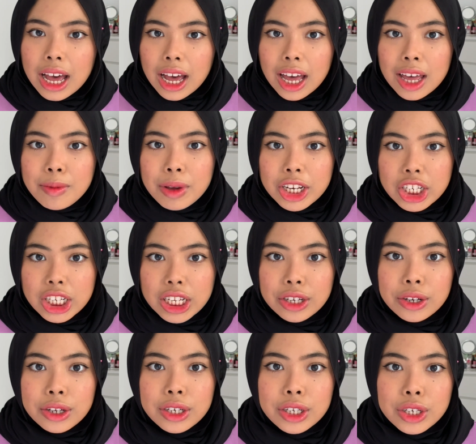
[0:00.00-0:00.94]
I'm actually
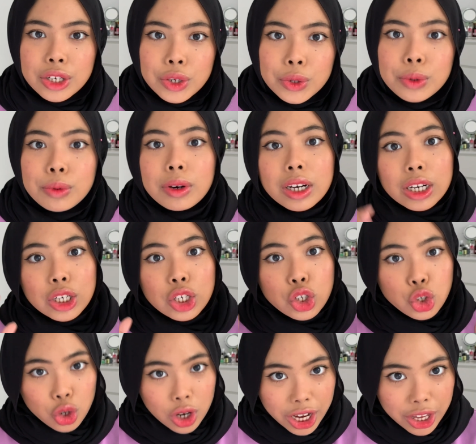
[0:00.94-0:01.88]
going to do a
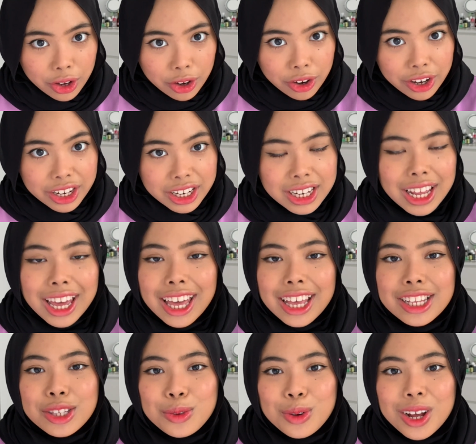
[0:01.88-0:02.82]
try on
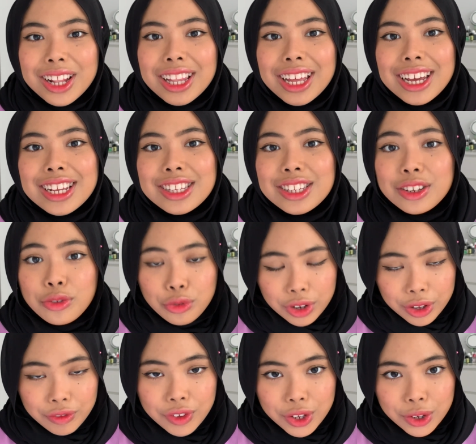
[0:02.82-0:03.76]
as well as
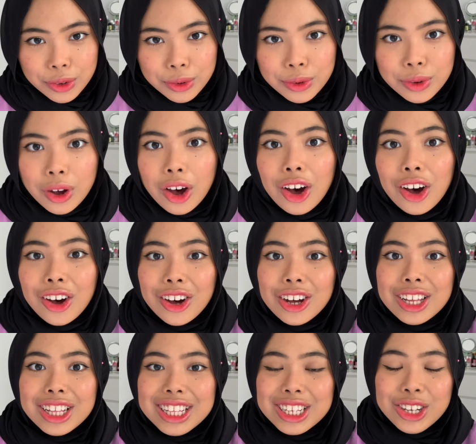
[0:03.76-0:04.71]
review
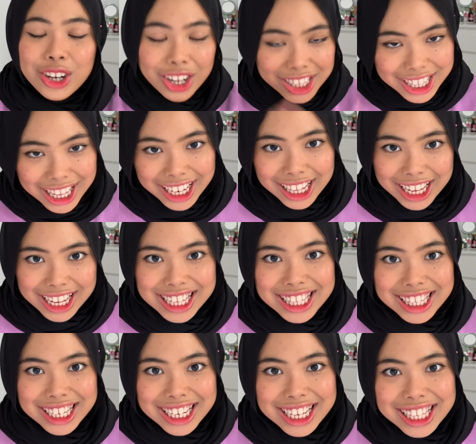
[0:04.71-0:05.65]
on contact
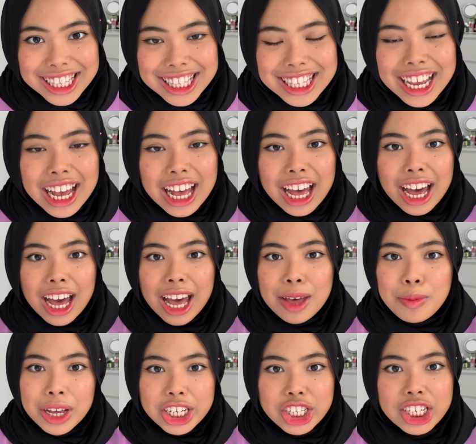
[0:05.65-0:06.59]
lenses.
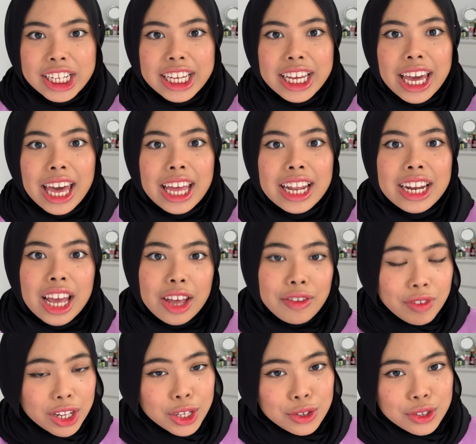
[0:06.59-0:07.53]
I'm actually an
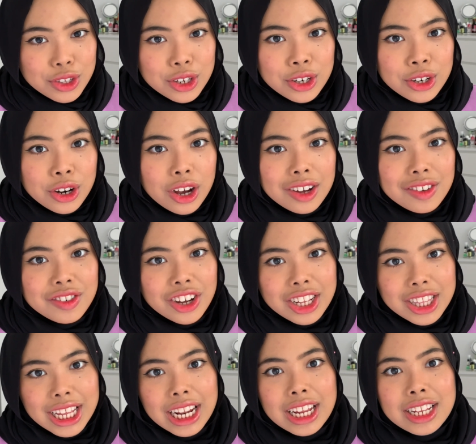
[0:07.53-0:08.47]
avid user of
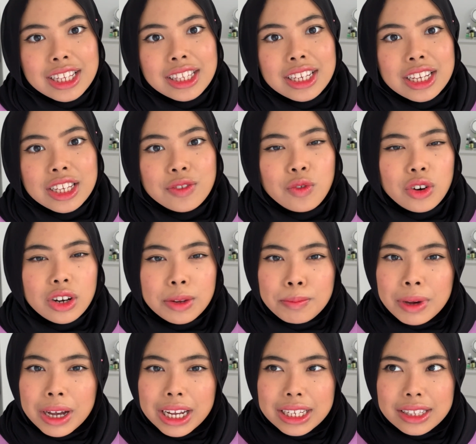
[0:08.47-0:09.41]
contact lenses for the
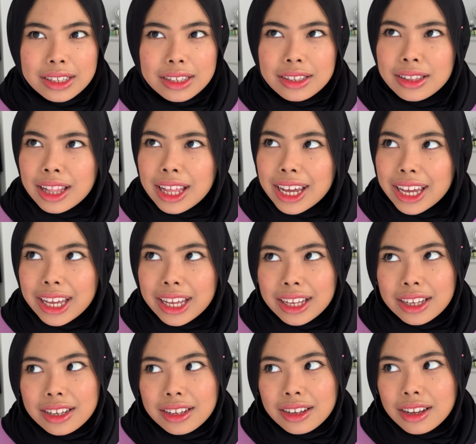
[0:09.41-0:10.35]
past I
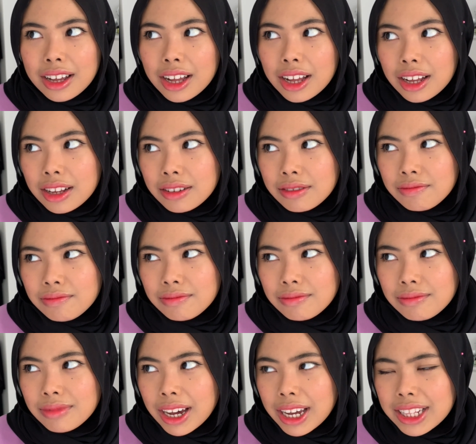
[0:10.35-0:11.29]

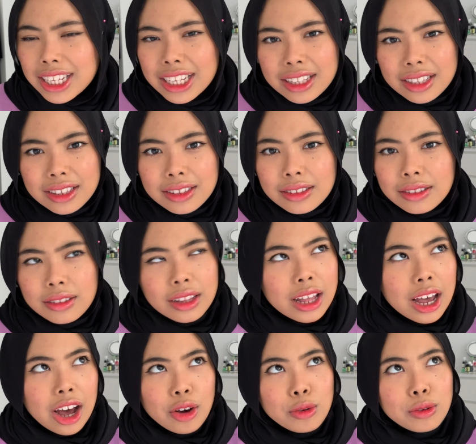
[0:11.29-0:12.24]
think,
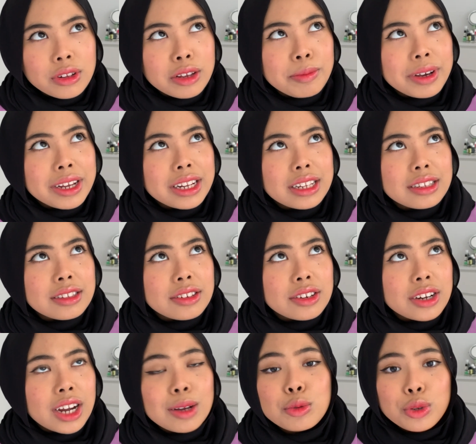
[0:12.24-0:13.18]
how old am I this
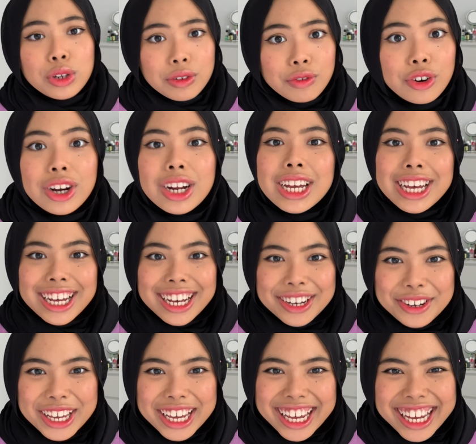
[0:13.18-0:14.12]
year? I'm 24.
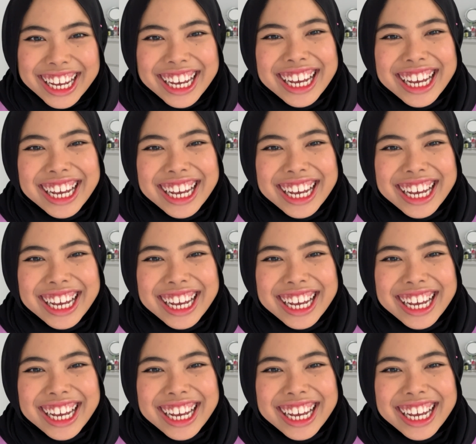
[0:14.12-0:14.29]
Okay.